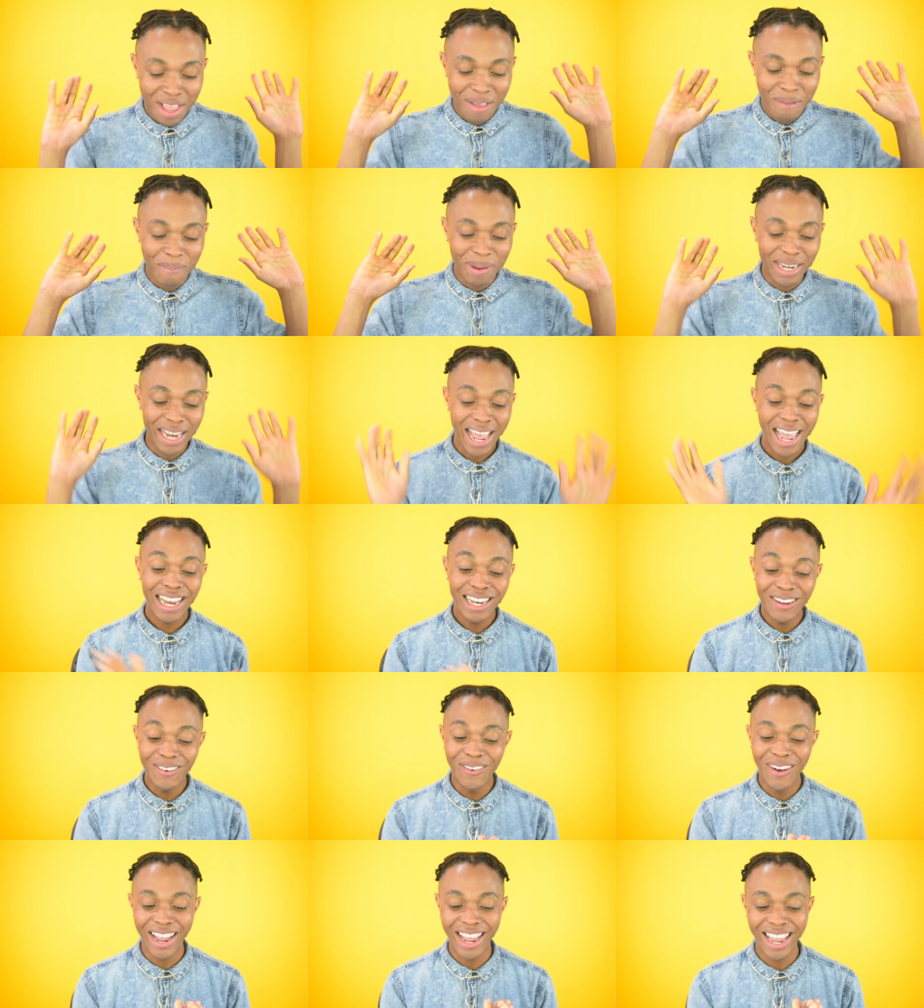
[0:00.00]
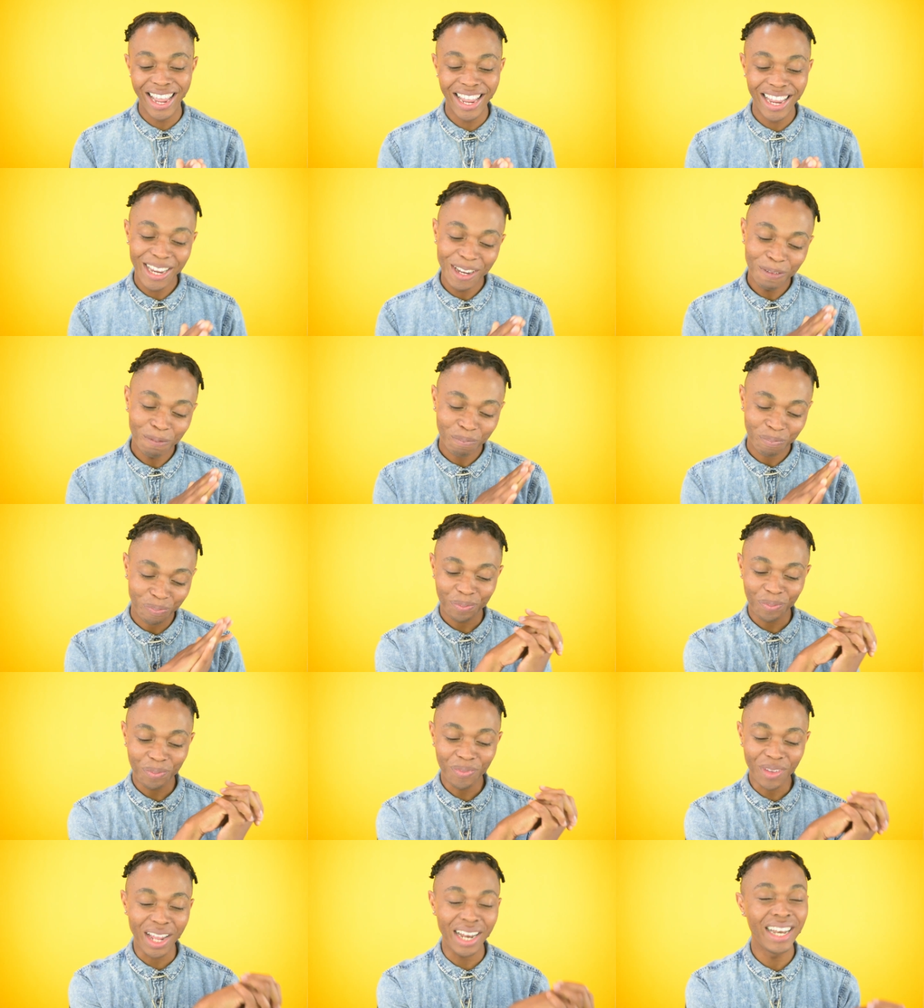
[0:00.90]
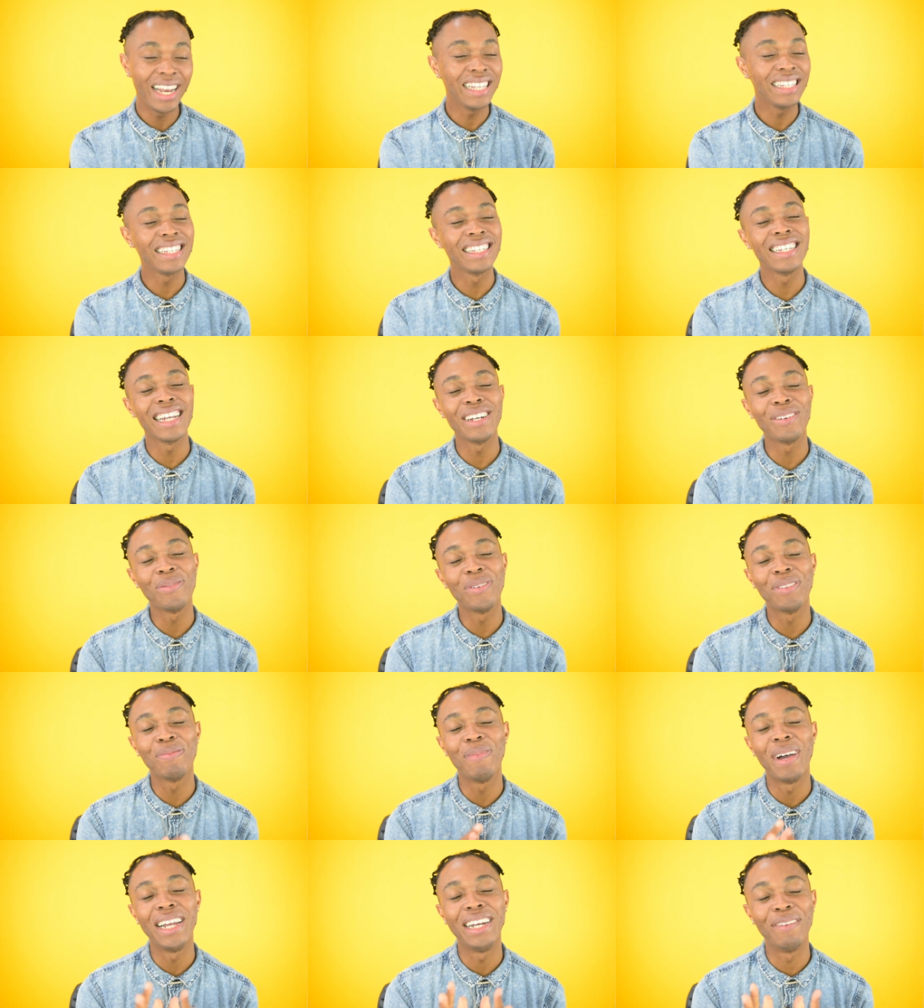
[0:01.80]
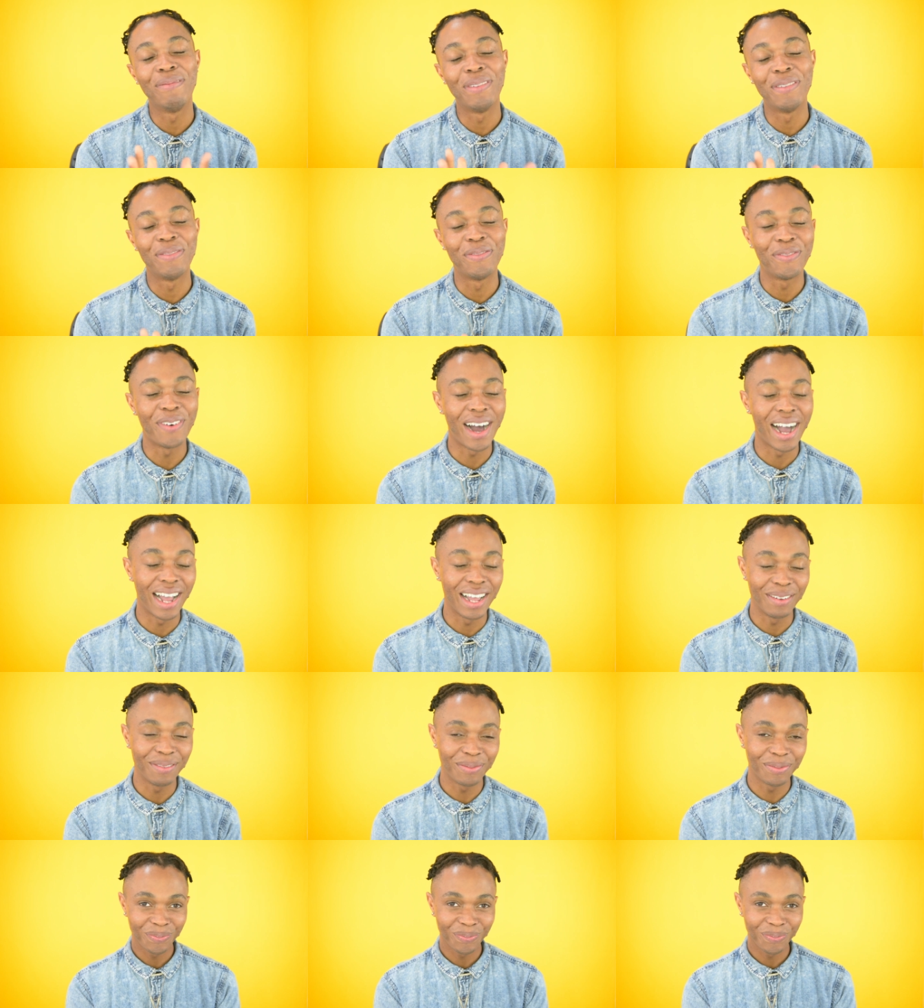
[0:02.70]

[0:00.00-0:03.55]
But anyway, let's start with my number 5.